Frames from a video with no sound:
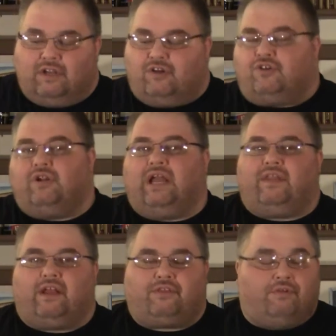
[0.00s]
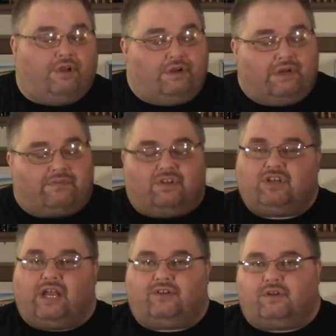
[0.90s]
and you shoot anything through it. You don't have to
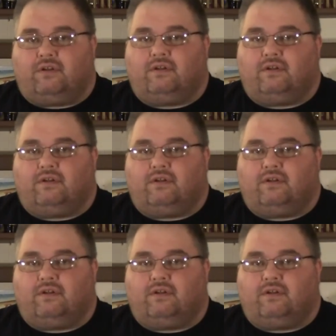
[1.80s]
change it.